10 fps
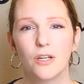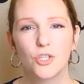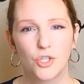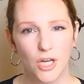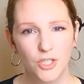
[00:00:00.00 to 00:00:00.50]

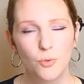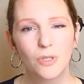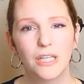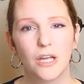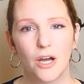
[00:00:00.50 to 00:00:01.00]

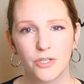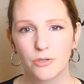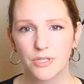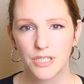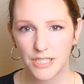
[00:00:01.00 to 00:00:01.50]
genuinely
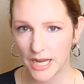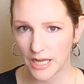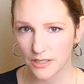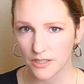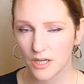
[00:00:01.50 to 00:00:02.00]

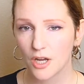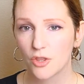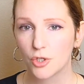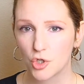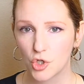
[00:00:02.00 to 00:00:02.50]
understand
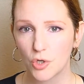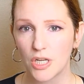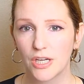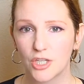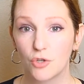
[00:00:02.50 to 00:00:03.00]
the
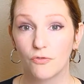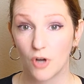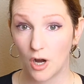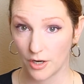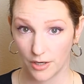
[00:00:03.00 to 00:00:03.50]
journey that you've
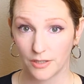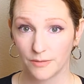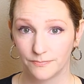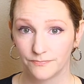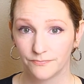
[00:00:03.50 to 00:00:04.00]
gone on.
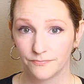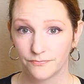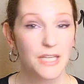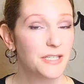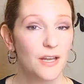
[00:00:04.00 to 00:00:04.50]

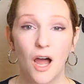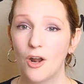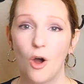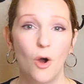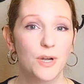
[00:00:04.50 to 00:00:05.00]
It's not
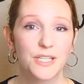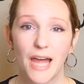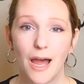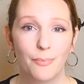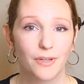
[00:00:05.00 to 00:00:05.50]
always
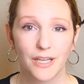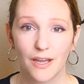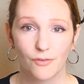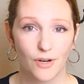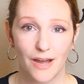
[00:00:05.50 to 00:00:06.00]
happily
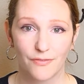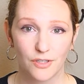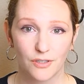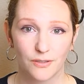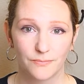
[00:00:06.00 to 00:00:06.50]
ever
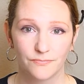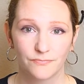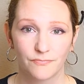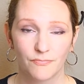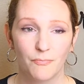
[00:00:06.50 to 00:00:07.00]
after.
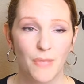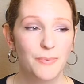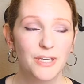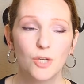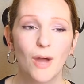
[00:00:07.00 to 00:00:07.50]

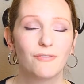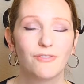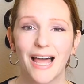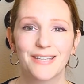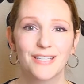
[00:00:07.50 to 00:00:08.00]
Maybe you have
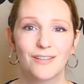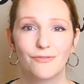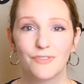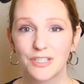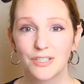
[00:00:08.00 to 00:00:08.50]
lasting
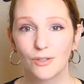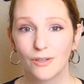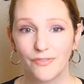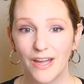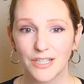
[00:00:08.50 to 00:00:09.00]
physical
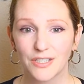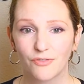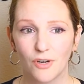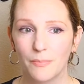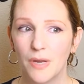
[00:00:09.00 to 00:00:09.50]
effects
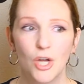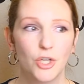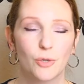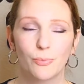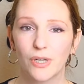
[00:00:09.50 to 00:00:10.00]
from
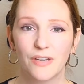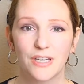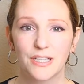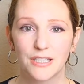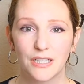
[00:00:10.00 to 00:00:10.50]
your
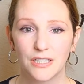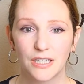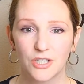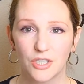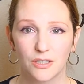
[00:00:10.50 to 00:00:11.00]
previous
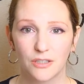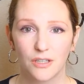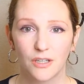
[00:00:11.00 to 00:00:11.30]
addiction